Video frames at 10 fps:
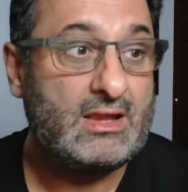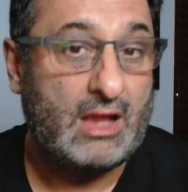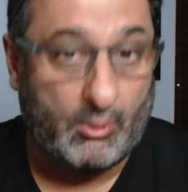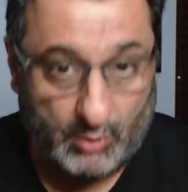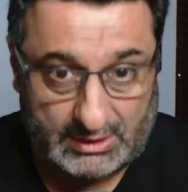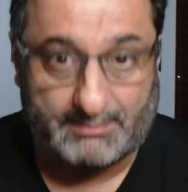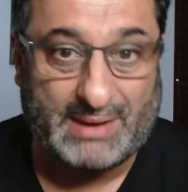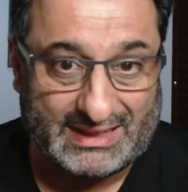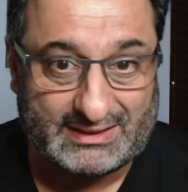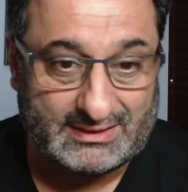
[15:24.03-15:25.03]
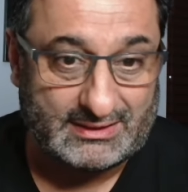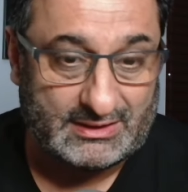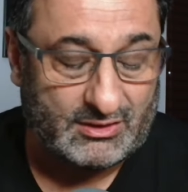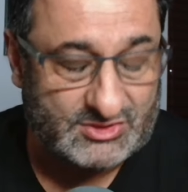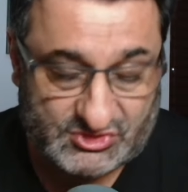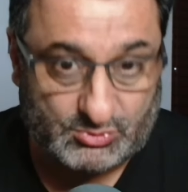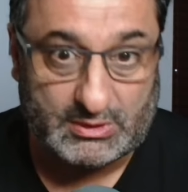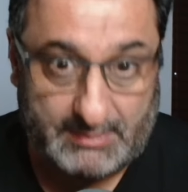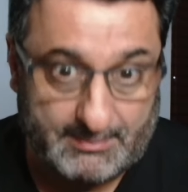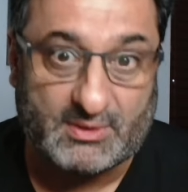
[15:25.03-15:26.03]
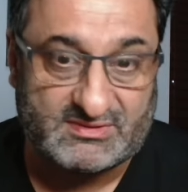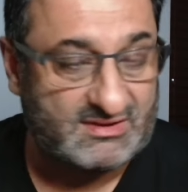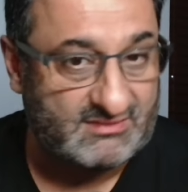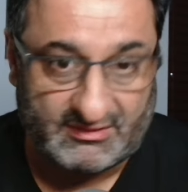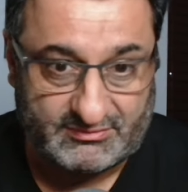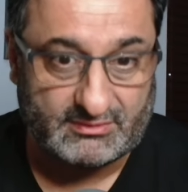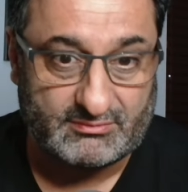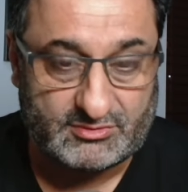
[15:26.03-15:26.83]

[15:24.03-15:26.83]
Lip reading: I want to back, you know, I just want to be positive after